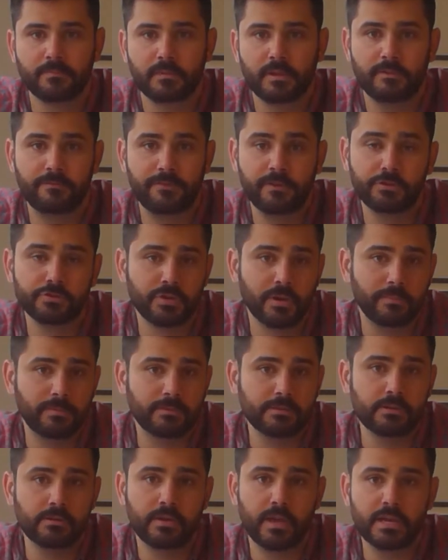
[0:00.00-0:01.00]
A field trip to the
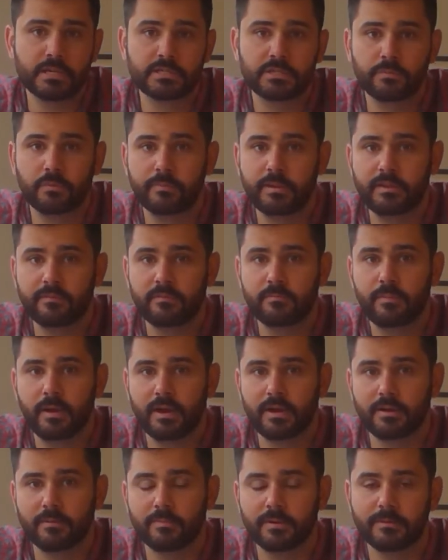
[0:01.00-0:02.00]
location would be even
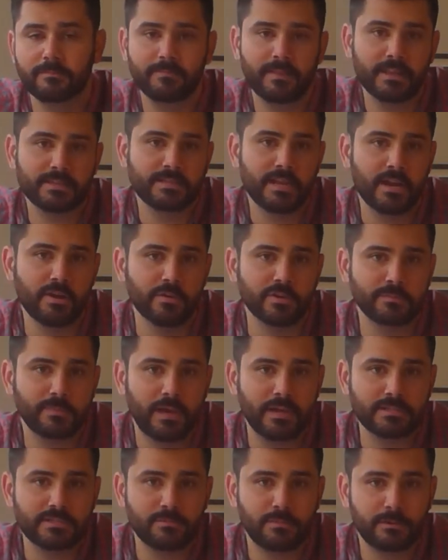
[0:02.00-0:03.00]
better, but that's not always
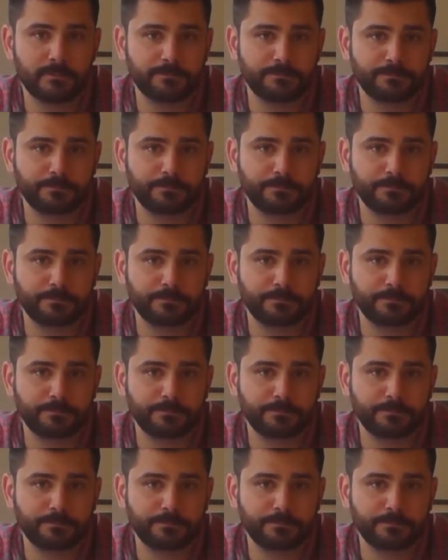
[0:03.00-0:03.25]
possible.